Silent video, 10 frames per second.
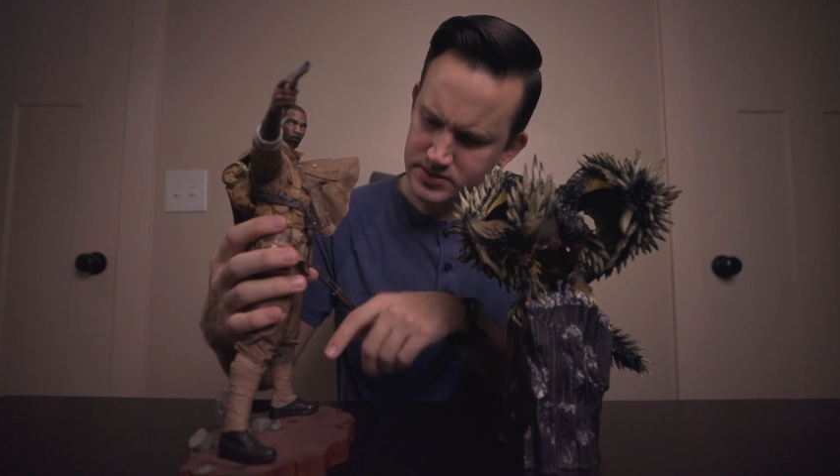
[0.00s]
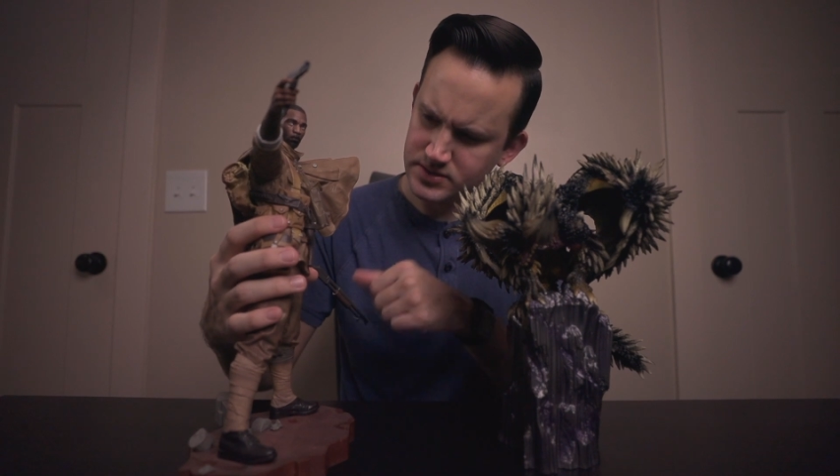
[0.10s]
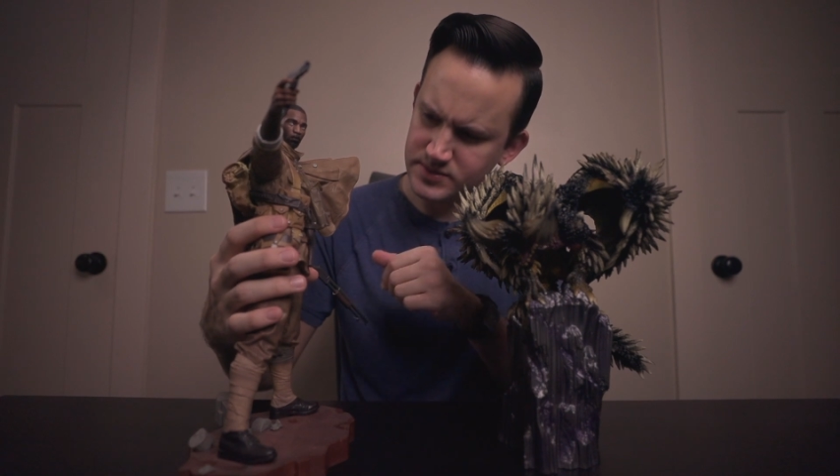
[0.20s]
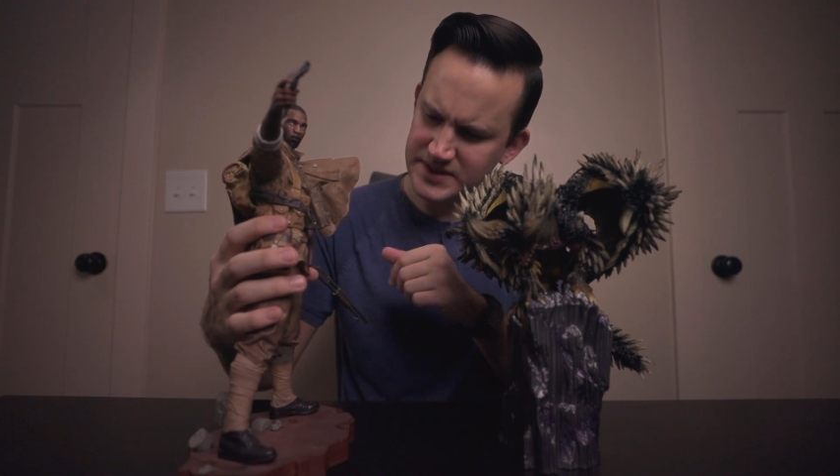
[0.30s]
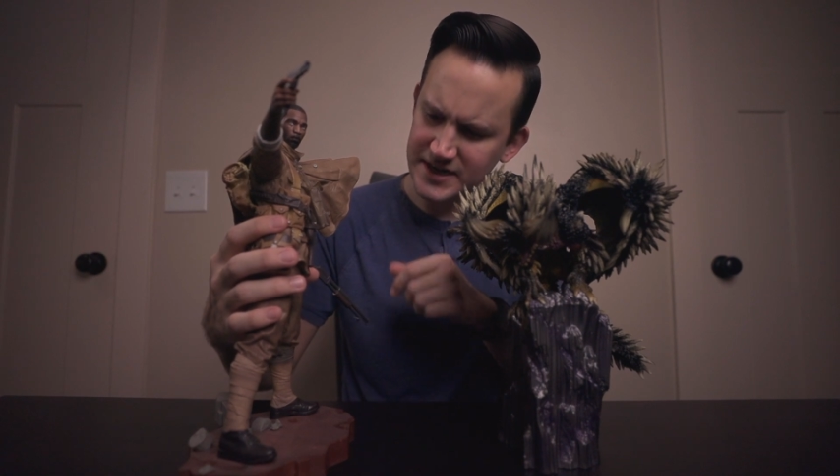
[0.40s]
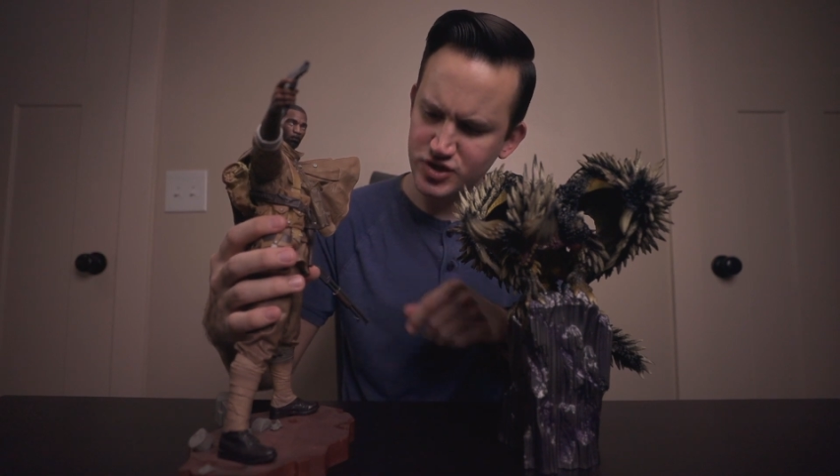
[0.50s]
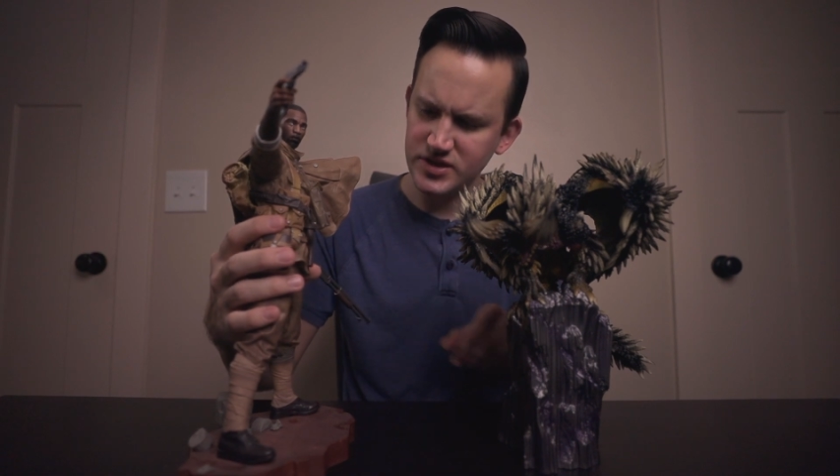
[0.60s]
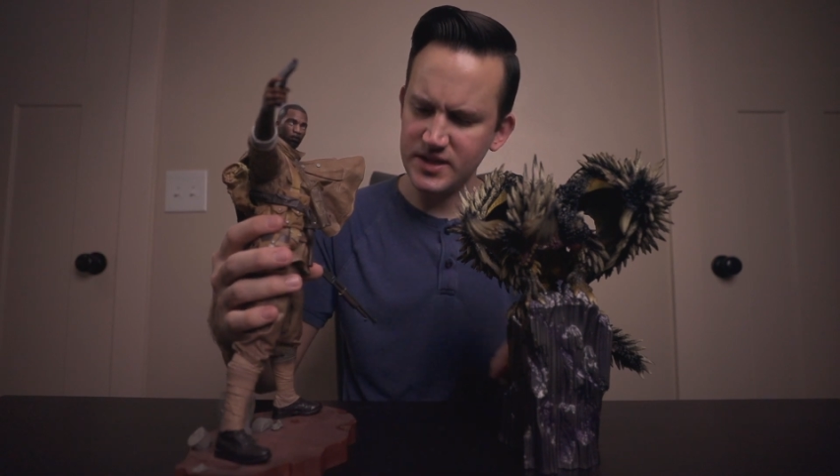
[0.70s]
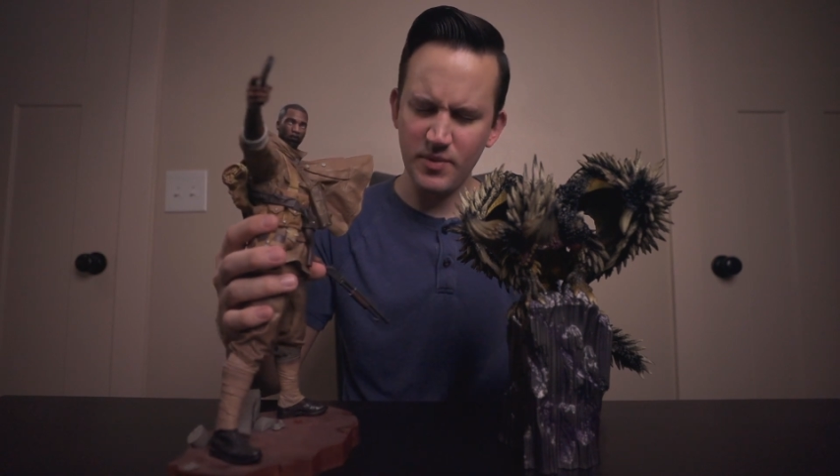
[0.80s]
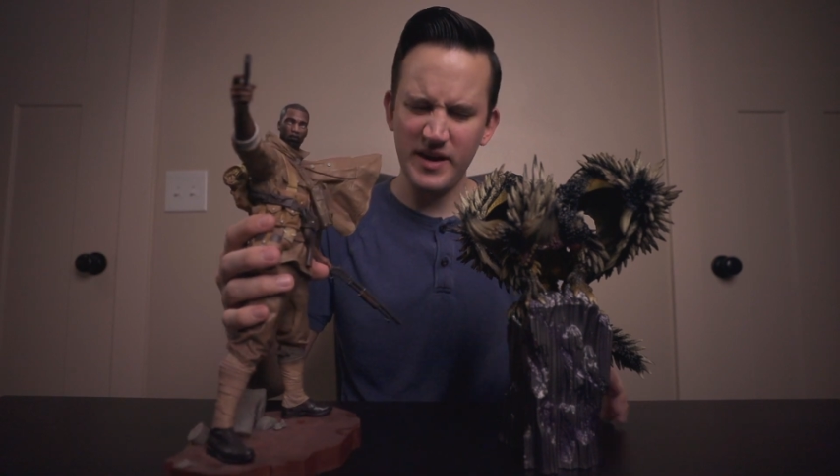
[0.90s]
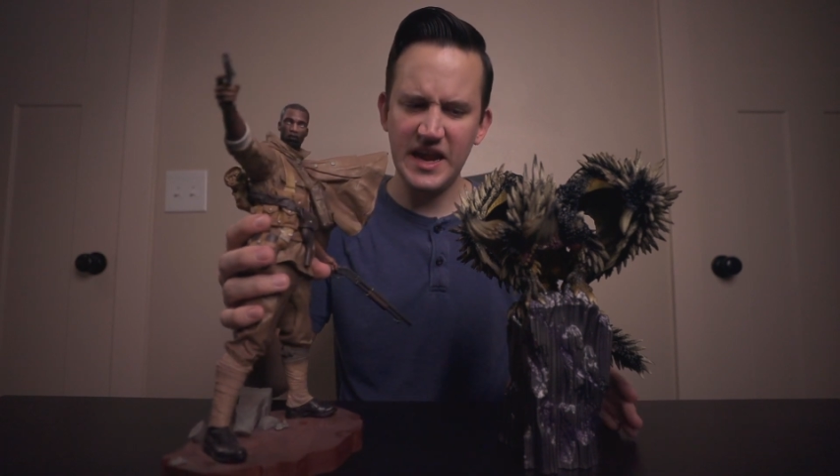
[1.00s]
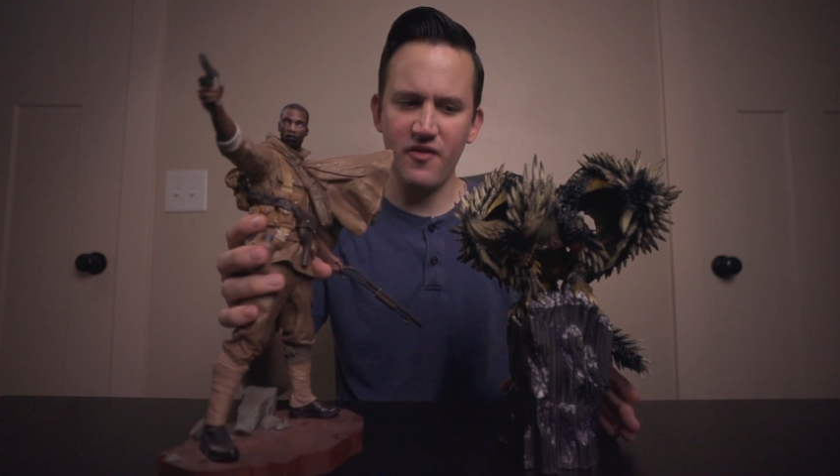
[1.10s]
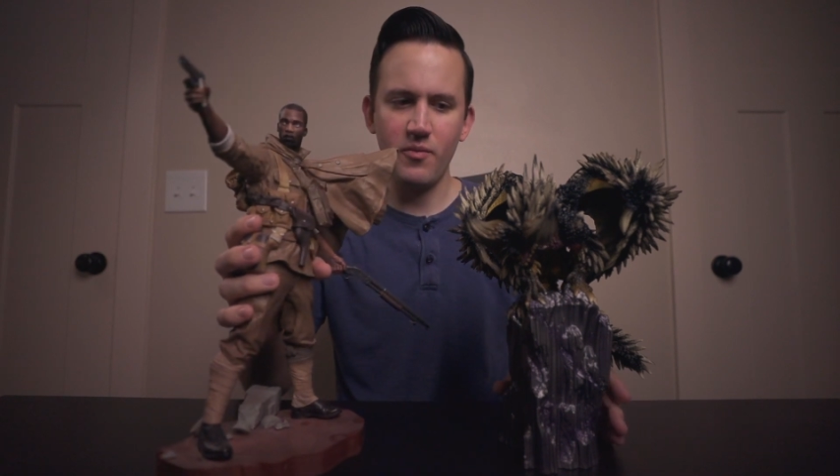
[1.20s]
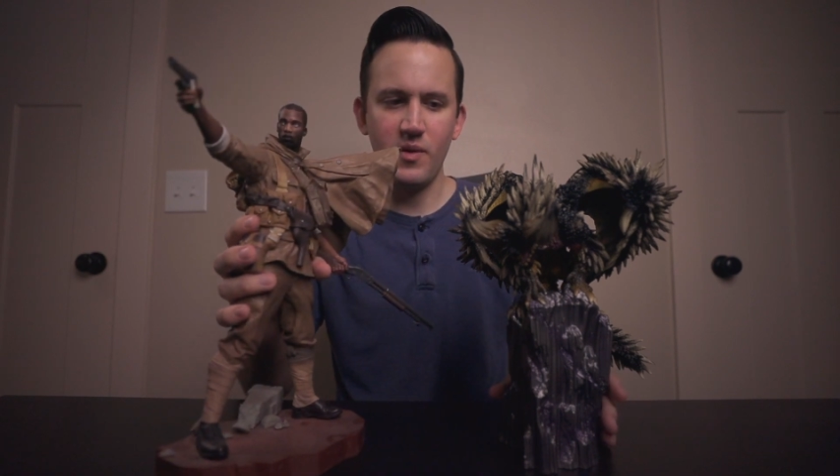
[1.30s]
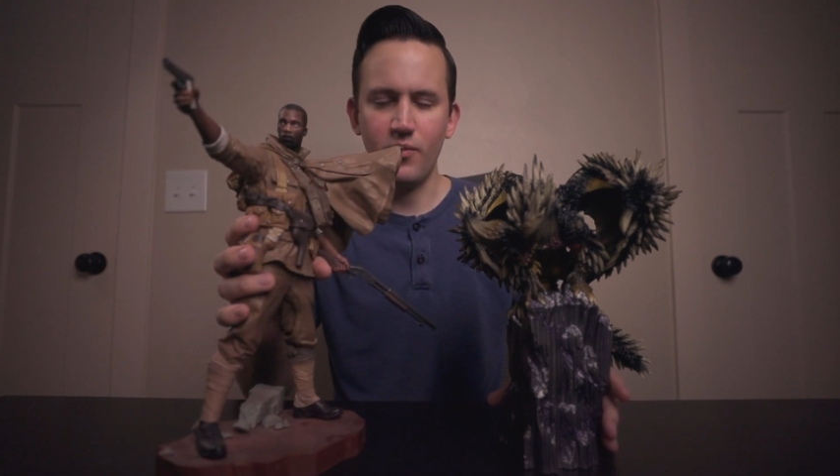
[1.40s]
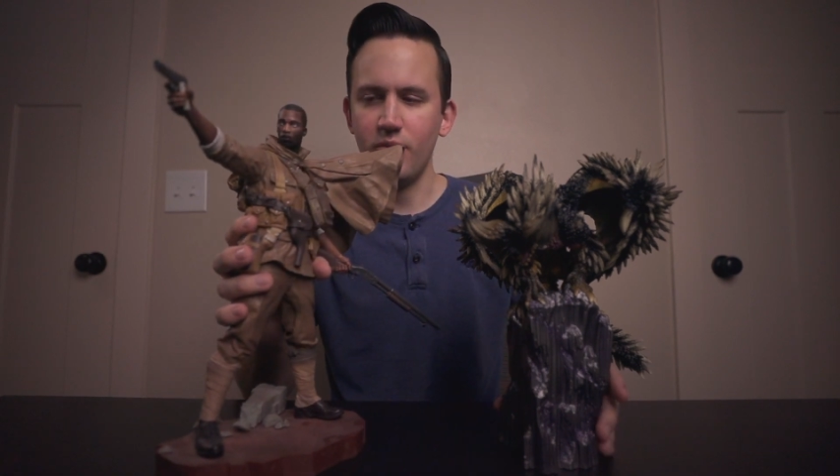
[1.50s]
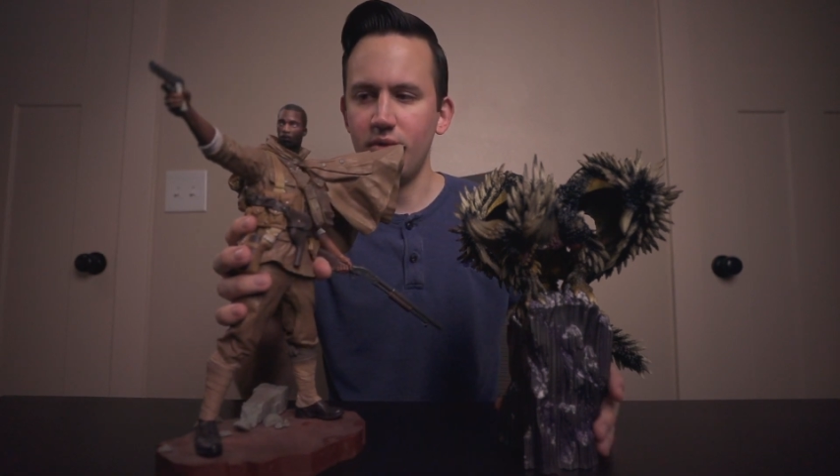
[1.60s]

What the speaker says: Some statues not the I can't remember,